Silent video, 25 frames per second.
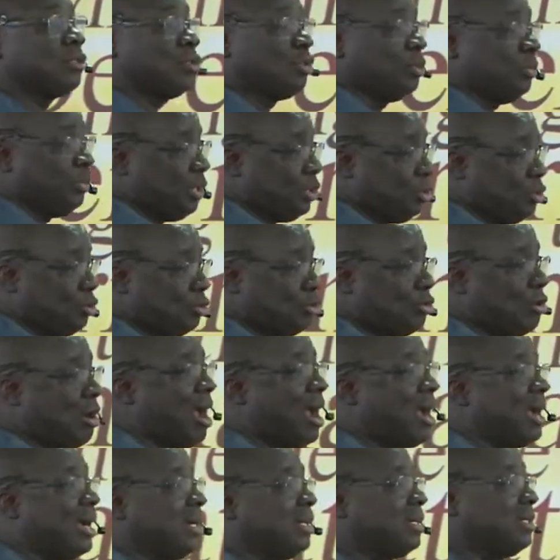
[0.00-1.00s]
to be
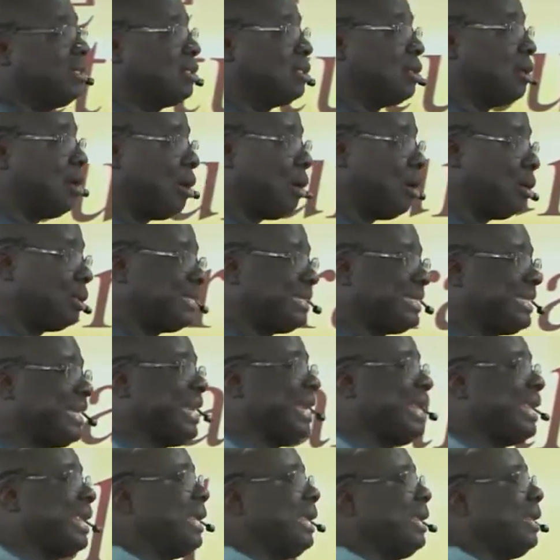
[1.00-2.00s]
dragged or
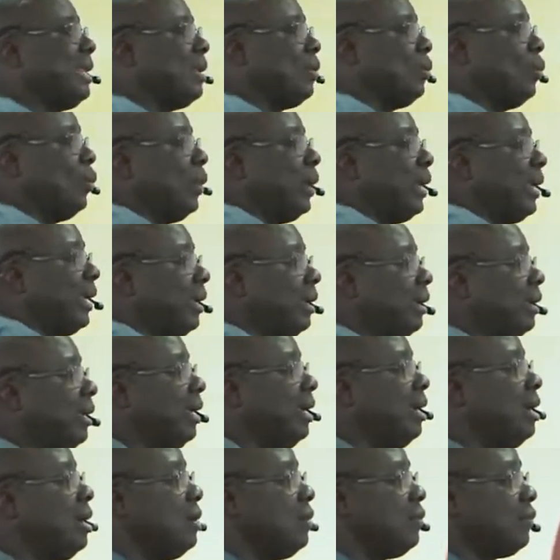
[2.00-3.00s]
taken away
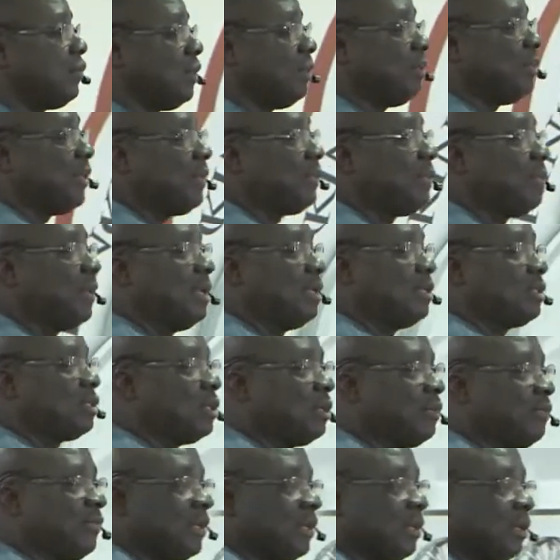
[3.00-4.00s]
from the things
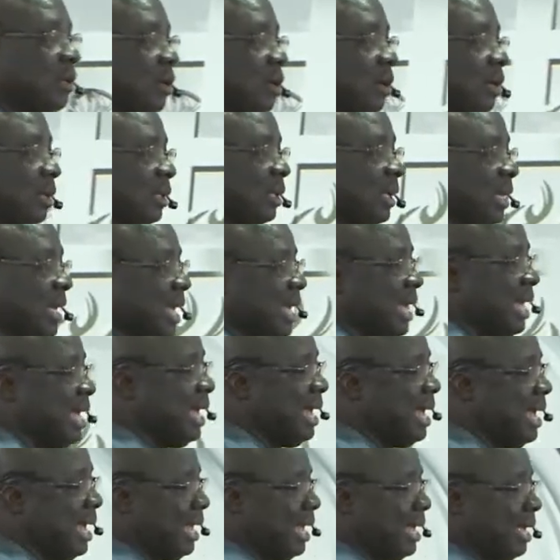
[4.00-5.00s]
of the Lord.
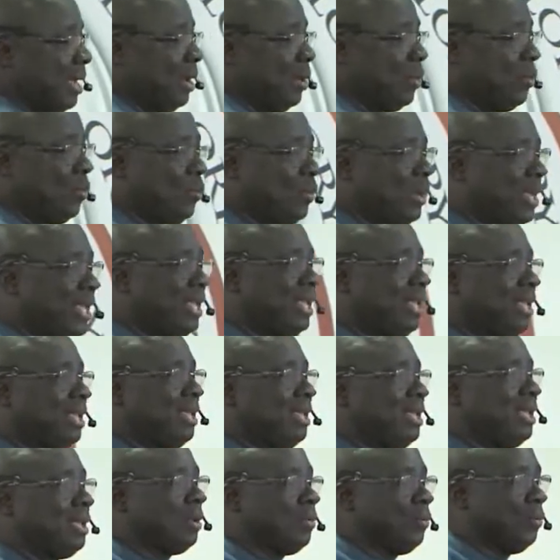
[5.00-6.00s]

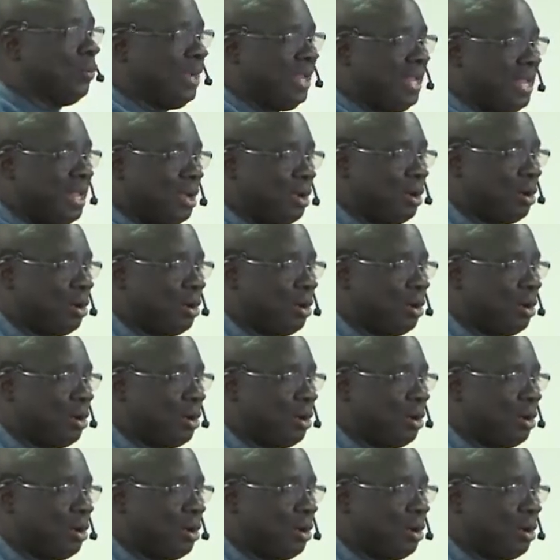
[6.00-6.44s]
We, we